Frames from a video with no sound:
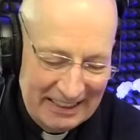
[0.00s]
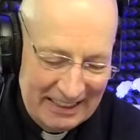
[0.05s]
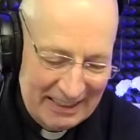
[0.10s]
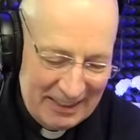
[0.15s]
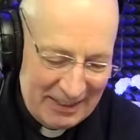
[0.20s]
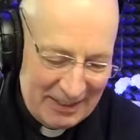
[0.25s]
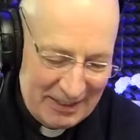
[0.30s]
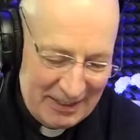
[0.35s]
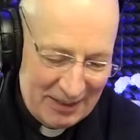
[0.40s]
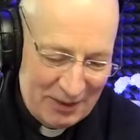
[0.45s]

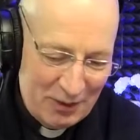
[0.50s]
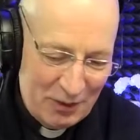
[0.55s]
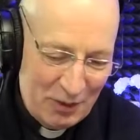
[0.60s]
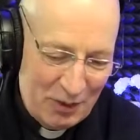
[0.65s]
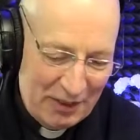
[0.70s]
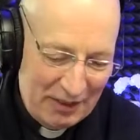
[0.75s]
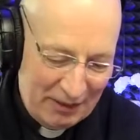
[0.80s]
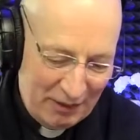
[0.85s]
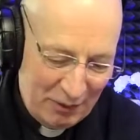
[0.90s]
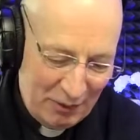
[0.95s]
so
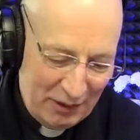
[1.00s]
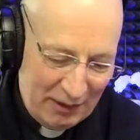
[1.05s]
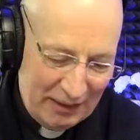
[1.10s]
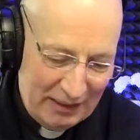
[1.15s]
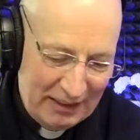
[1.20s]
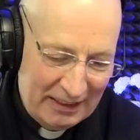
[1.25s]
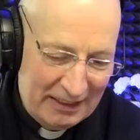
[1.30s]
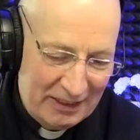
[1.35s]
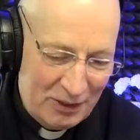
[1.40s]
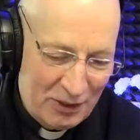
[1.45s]

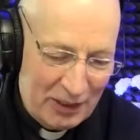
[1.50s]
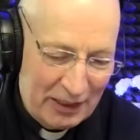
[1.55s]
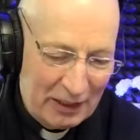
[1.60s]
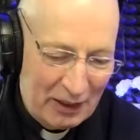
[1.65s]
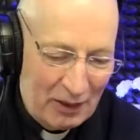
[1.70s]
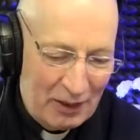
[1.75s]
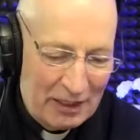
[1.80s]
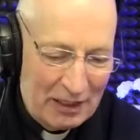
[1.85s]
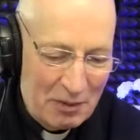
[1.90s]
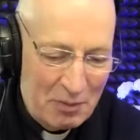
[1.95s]
we'll check
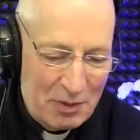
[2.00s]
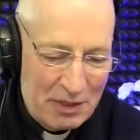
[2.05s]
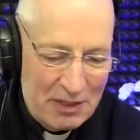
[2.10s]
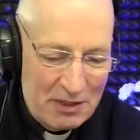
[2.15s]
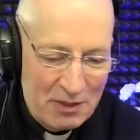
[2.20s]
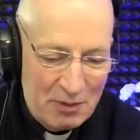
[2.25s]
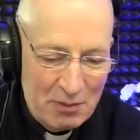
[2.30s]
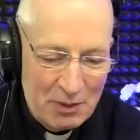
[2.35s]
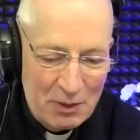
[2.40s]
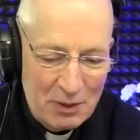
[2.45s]
out a little
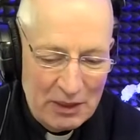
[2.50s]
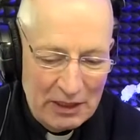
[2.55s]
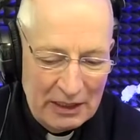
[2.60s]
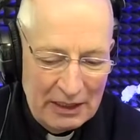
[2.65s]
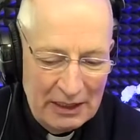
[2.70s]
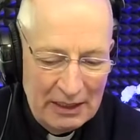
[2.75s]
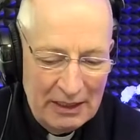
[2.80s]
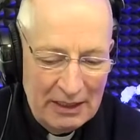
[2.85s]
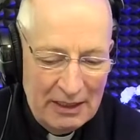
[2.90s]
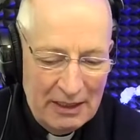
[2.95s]
piece of music.
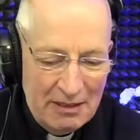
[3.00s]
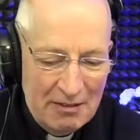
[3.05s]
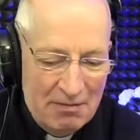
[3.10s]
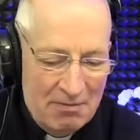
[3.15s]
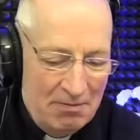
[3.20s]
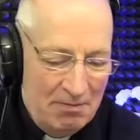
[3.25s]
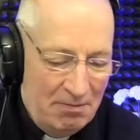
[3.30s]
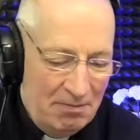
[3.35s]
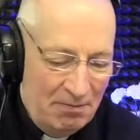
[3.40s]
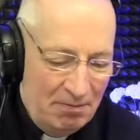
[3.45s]

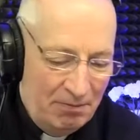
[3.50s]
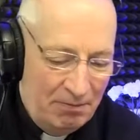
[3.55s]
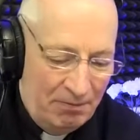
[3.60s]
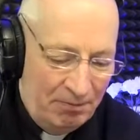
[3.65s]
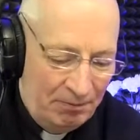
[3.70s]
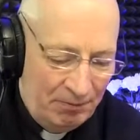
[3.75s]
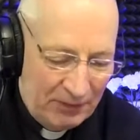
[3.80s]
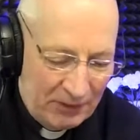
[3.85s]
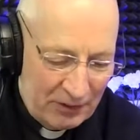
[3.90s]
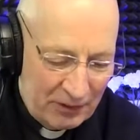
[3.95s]

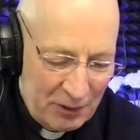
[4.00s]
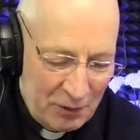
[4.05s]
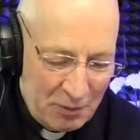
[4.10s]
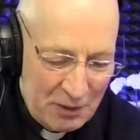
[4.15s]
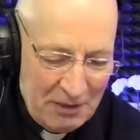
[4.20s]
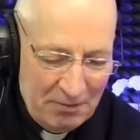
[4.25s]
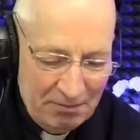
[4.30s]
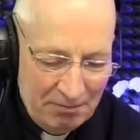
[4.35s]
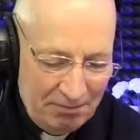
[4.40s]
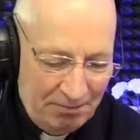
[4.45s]
Excuse me.